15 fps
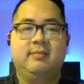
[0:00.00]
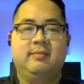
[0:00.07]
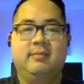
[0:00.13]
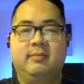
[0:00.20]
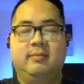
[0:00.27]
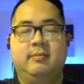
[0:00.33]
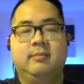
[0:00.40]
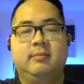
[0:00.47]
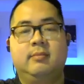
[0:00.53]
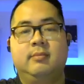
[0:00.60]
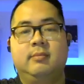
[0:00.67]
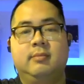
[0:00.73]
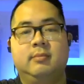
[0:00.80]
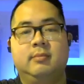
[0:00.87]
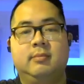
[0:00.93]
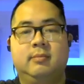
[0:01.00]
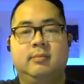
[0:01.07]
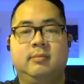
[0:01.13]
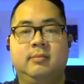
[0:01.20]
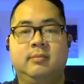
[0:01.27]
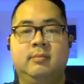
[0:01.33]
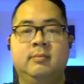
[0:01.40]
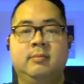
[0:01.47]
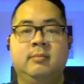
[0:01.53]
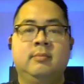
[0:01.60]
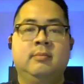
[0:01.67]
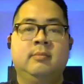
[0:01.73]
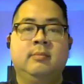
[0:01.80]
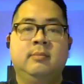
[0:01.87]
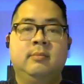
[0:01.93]

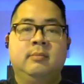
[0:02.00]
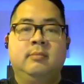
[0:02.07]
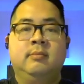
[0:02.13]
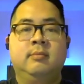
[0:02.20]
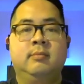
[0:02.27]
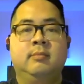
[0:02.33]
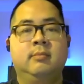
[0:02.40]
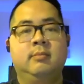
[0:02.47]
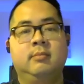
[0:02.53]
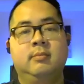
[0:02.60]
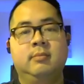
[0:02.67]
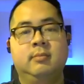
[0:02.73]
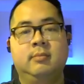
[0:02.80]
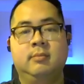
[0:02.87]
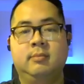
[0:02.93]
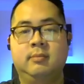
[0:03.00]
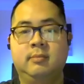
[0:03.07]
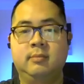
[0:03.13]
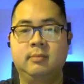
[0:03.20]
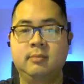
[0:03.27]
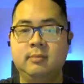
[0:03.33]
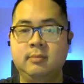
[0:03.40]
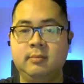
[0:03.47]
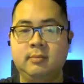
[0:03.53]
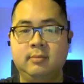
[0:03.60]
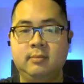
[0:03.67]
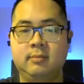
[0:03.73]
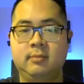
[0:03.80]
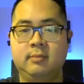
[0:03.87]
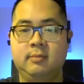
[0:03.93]

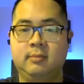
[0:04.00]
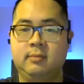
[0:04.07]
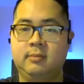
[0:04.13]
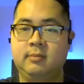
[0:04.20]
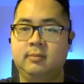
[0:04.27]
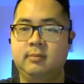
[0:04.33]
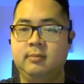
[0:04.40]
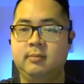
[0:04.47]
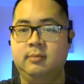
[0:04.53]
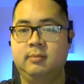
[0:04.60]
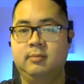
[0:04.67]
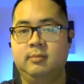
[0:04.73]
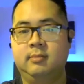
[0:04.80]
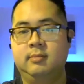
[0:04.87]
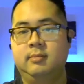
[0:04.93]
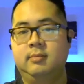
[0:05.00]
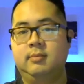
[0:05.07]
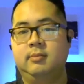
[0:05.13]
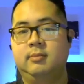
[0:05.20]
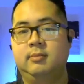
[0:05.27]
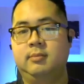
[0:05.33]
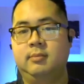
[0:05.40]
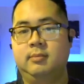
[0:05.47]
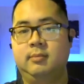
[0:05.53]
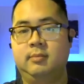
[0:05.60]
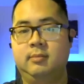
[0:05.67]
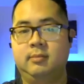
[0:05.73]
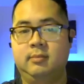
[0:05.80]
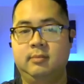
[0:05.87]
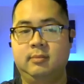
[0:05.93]

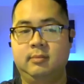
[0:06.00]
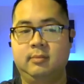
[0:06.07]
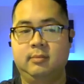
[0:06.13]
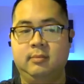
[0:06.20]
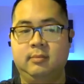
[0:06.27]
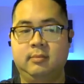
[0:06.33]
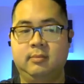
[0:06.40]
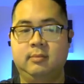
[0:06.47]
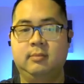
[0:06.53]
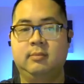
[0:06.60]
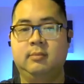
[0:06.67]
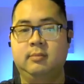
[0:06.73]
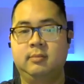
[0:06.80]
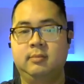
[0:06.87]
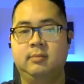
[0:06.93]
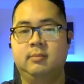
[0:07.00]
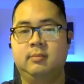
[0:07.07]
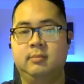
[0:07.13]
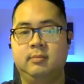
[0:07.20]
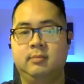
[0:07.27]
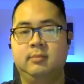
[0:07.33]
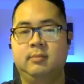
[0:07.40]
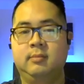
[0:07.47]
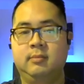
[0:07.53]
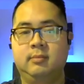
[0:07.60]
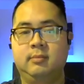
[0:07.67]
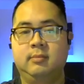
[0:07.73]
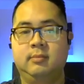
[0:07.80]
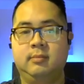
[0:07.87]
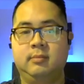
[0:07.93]
No words are spoken by the person on screen.